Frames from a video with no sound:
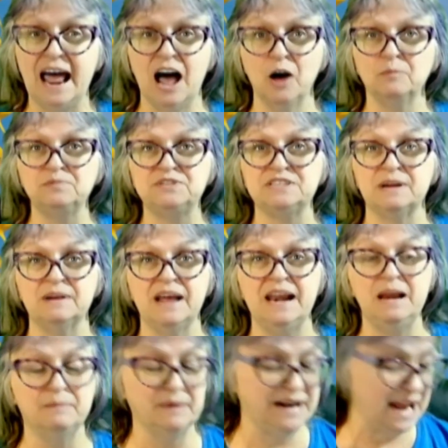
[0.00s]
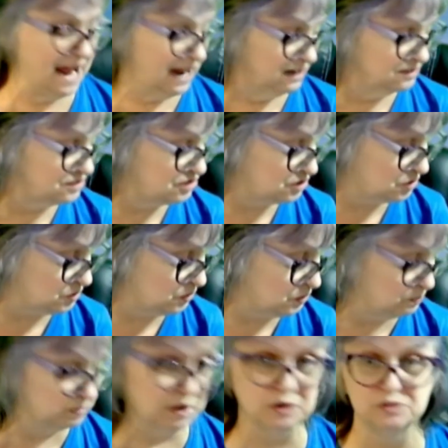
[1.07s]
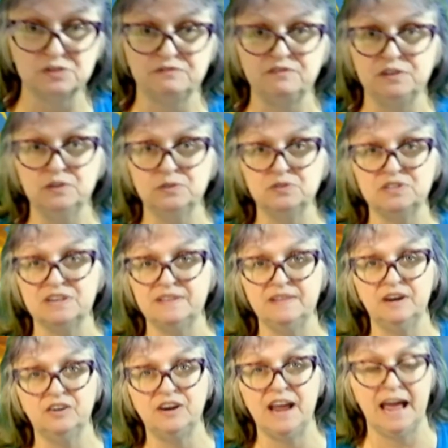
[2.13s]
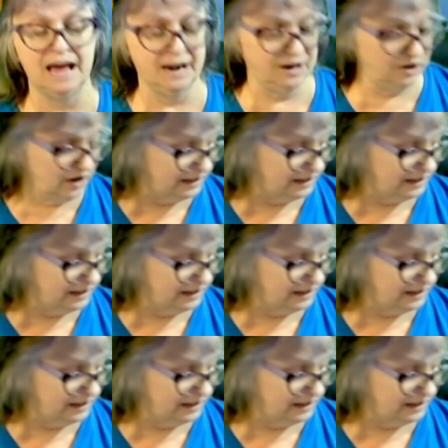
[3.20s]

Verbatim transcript: helps anybody else who blows a fuse in their canner.